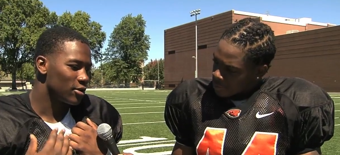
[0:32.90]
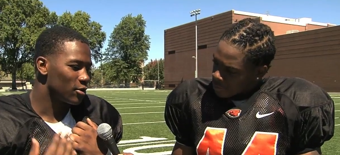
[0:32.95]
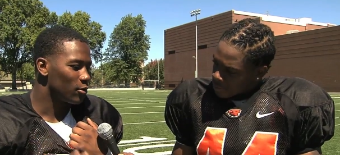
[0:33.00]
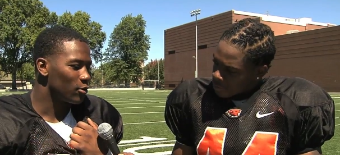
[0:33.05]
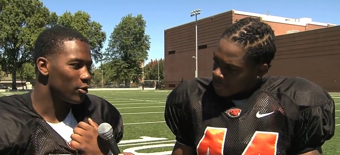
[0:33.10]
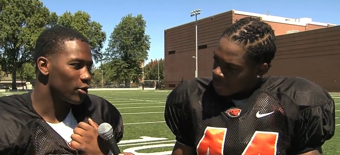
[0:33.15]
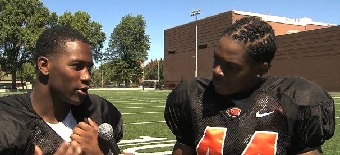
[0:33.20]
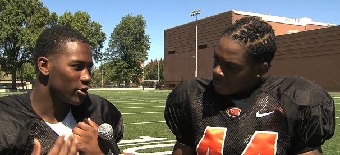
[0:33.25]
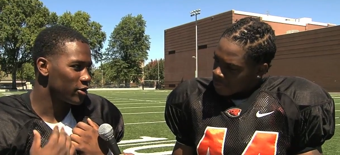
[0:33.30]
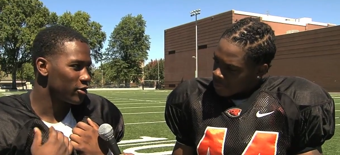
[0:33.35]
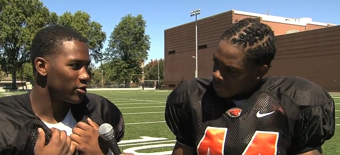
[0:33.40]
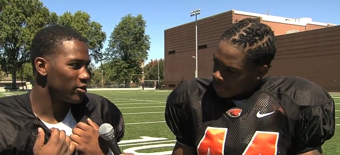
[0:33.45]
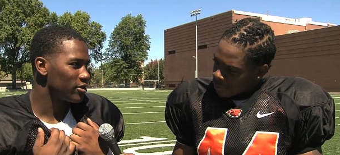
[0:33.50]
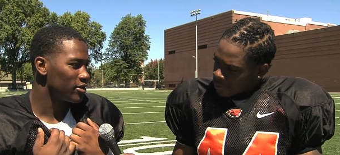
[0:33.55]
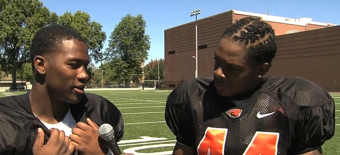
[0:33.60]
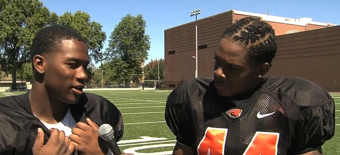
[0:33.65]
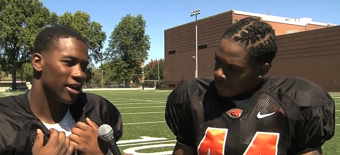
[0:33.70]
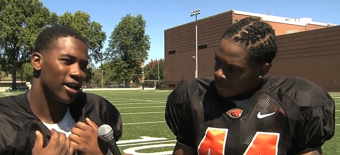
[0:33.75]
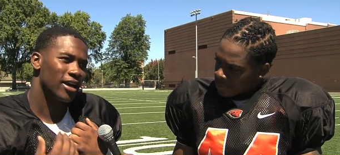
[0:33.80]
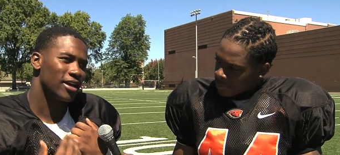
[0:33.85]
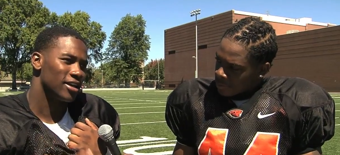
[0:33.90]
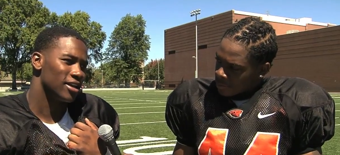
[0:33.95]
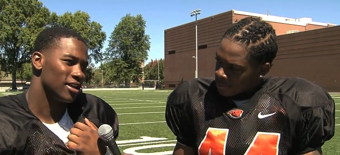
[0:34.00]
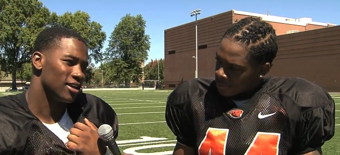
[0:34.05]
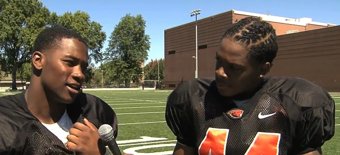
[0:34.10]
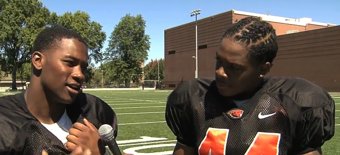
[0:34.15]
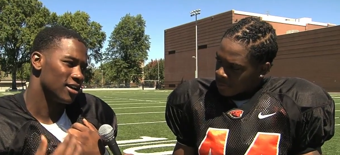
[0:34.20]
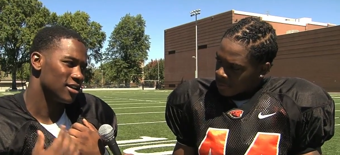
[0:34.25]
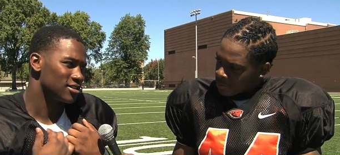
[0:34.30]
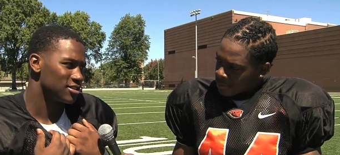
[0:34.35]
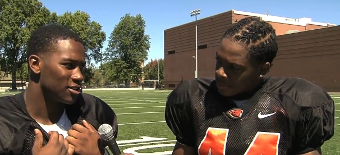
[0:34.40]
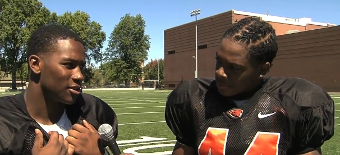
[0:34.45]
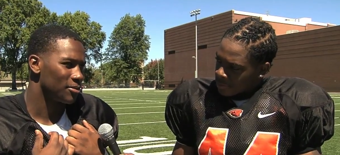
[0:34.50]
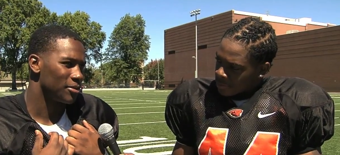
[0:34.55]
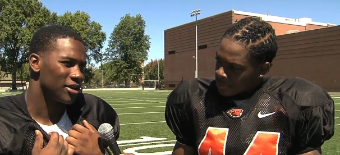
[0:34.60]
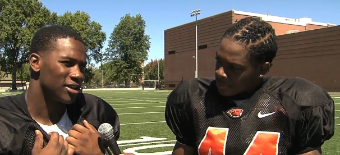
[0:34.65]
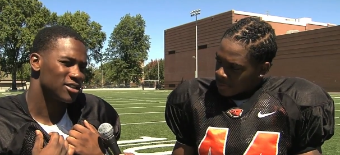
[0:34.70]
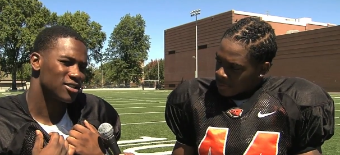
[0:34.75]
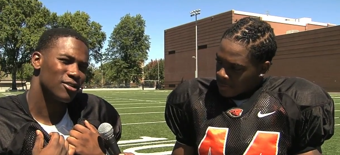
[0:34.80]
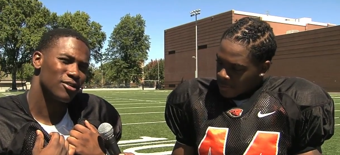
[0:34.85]
Speaker 1: corner, and D-line. So I
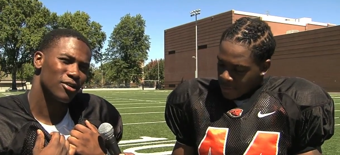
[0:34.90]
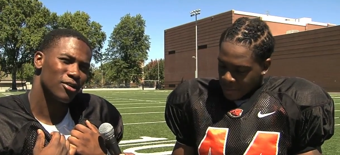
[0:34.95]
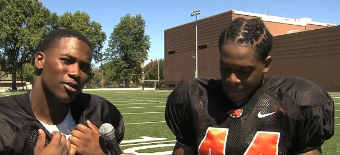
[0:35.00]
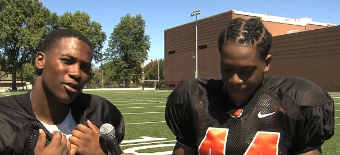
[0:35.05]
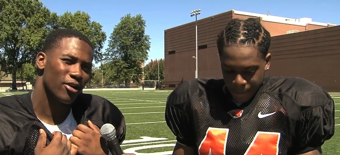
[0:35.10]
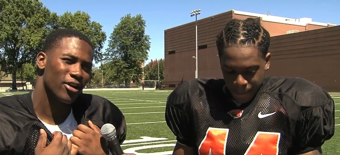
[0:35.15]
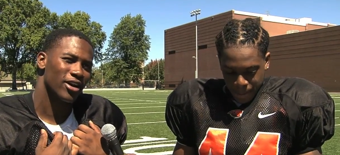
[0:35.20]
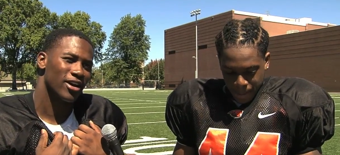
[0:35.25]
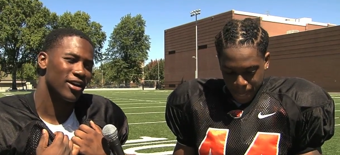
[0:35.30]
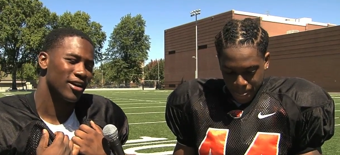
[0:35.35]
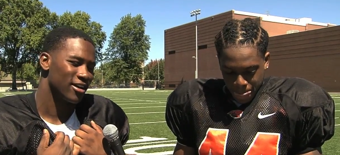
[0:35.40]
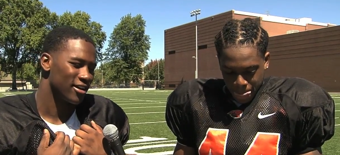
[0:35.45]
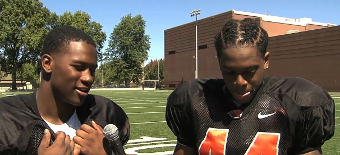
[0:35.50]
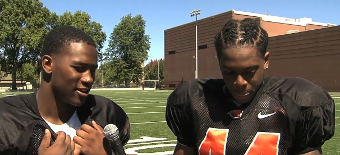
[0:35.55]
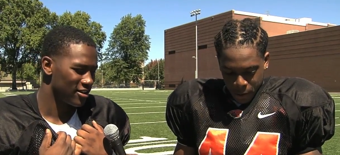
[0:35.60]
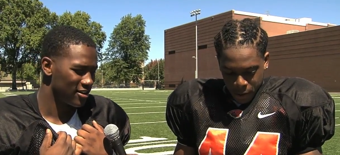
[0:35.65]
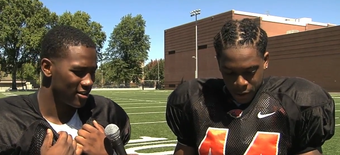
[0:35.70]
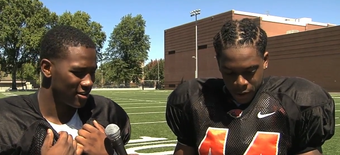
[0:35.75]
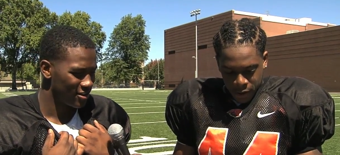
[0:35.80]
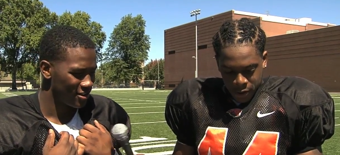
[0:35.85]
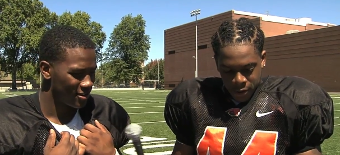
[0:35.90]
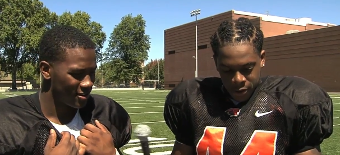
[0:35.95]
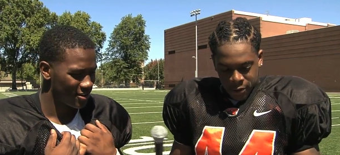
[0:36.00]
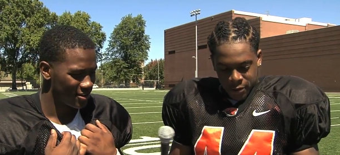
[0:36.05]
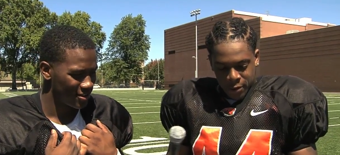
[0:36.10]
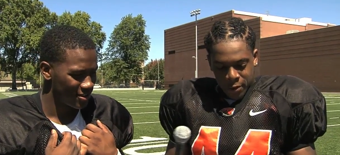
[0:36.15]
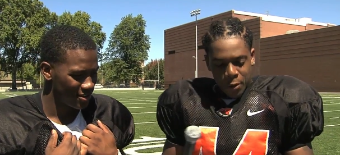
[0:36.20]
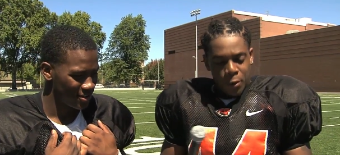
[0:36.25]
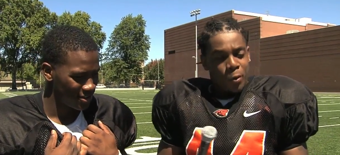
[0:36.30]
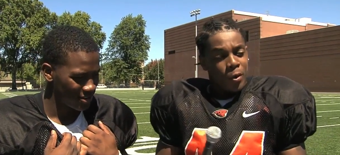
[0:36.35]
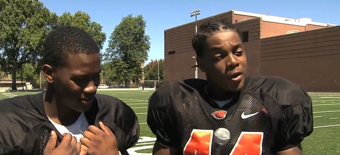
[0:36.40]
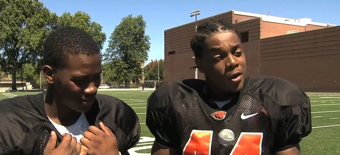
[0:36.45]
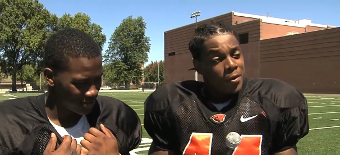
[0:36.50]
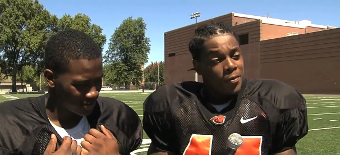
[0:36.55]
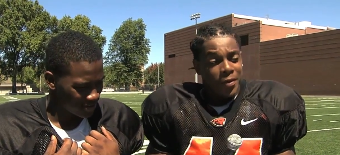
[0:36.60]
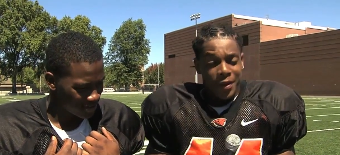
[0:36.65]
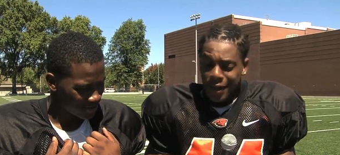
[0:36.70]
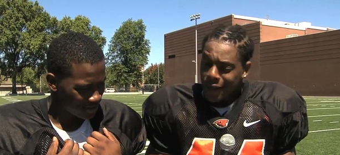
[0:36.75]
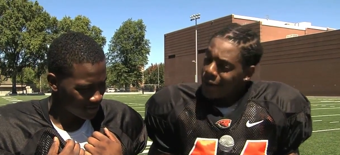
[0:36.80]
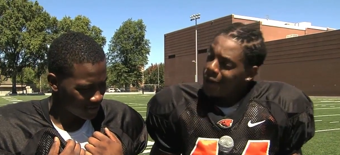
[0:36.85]
mean, it's gonna
Speaker 2: go great. What do you
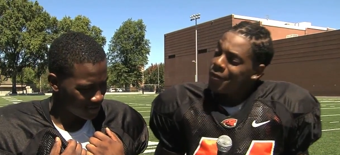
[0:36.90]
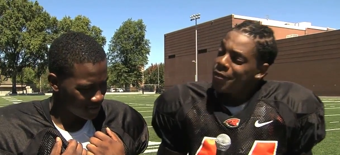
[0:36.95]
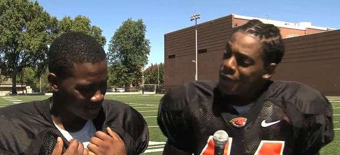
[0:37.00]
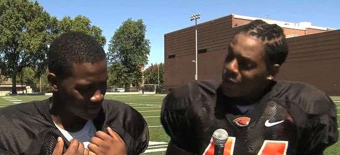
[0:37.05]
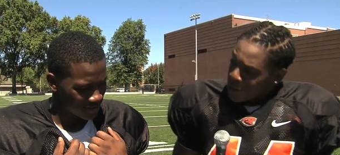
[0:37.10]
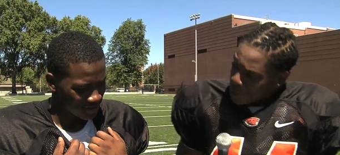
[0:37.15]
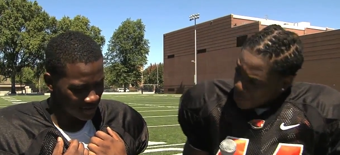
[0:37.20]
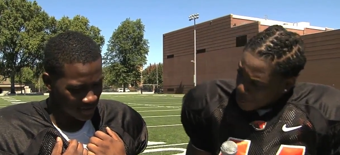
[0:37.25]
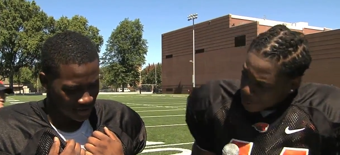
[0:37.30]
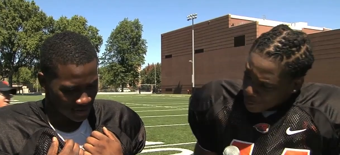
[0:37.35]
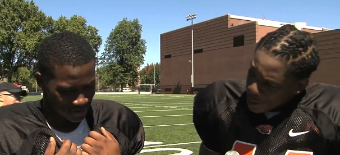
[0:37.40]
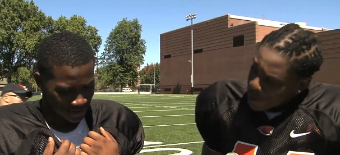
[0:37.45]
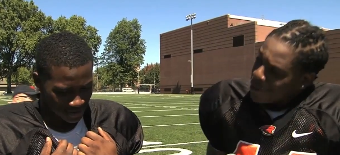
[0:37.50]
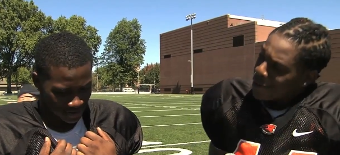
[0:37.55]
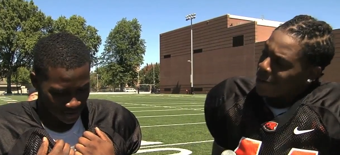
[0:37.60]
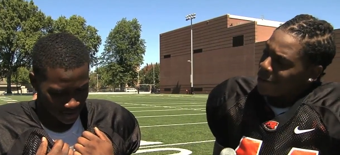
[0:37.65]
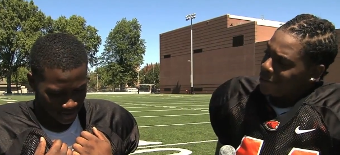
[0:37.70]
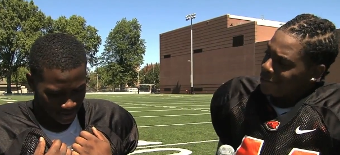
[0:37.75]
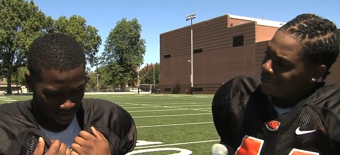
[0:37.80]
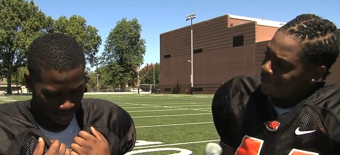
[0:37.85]
think of the new logo?